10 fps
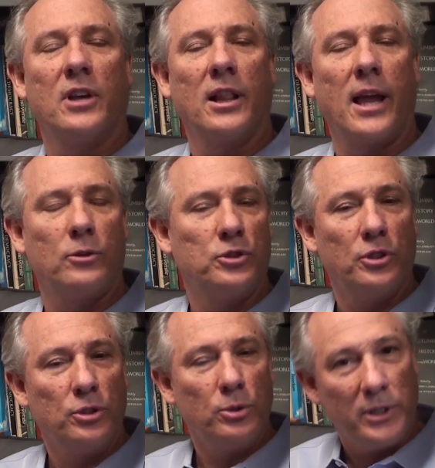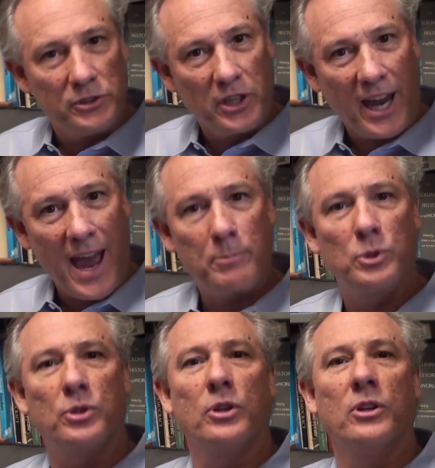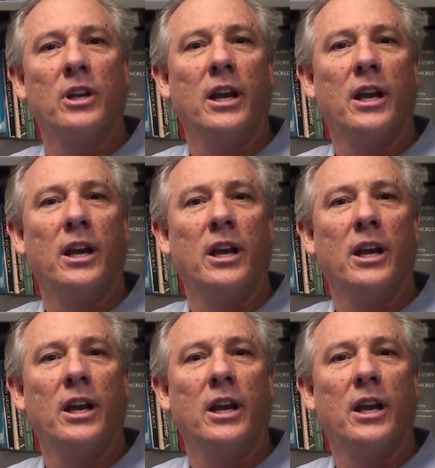allows you to do is capture